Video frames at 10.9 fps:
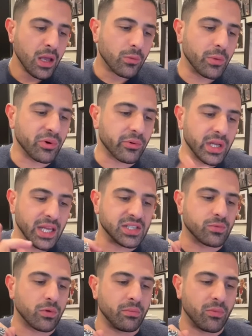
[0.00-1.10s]
Ripple released
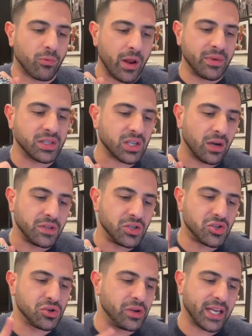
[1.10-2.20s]
remnants of the
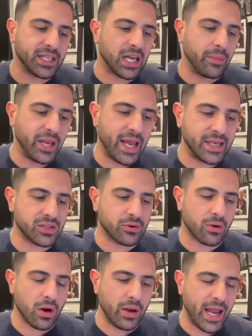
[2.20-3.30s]
June XRP
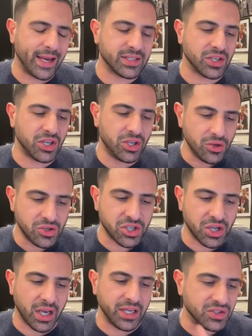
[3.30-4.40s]
escrow
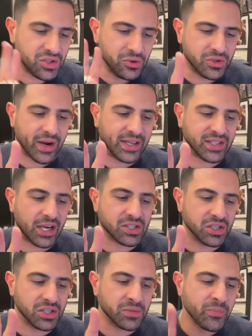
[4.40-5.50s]
execution in two
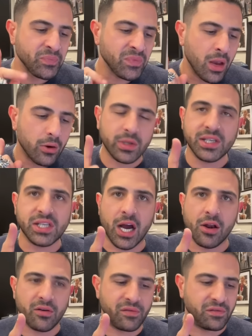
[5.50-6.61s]
transactions, releasing
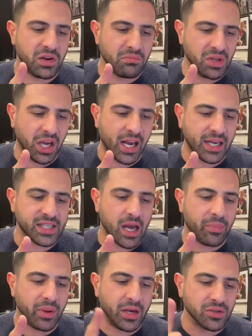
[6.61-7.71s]
150 million
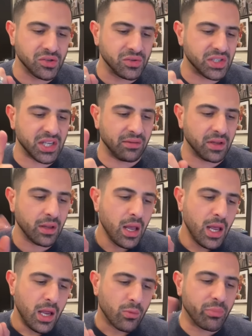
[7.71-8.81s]
XRP on June 7th.
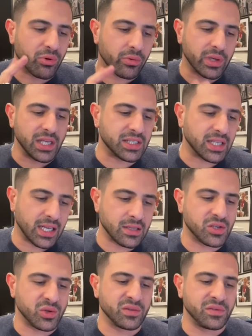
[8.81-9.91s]
Ripple released another
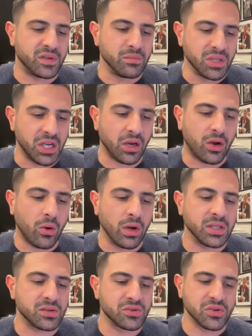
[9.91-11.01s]
250 million
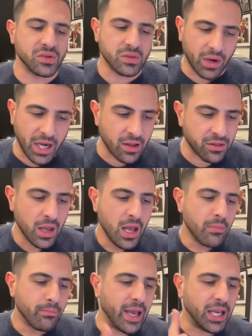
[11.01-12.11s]
coins on June 20th,
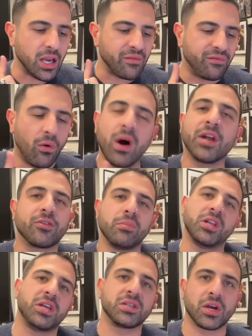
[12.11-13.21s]
making it 400
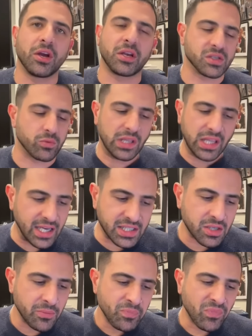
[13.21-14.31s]
million tokens
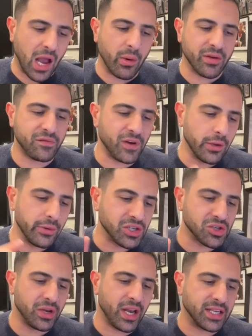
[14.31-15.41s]
released. However, following
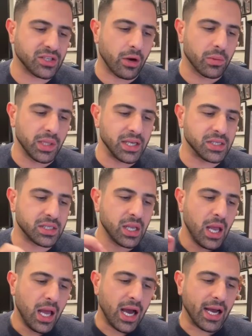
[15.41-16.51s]
June escrow release
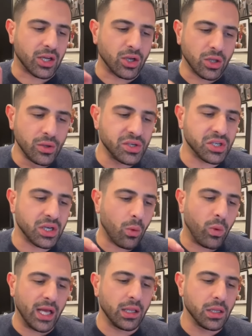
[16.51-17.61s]
conclusion,
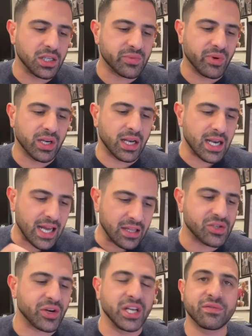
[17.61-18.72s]
Whale Alert spotted another
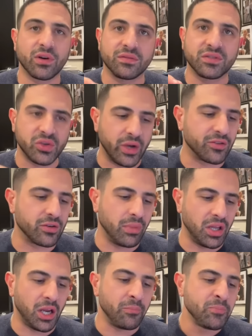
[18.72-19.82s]
transfer of 200
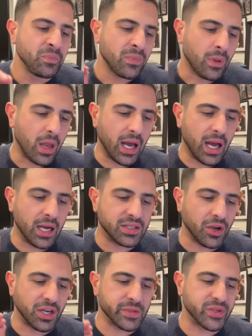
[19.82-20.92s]
million
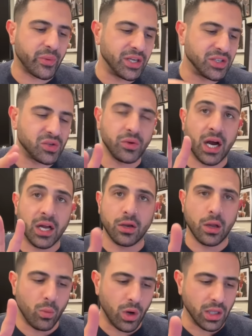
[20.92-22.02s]
tokens between two
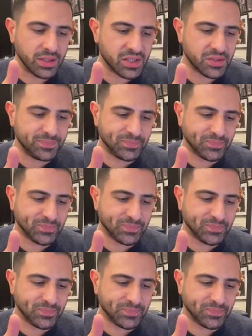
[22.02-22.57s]
unknown wallets.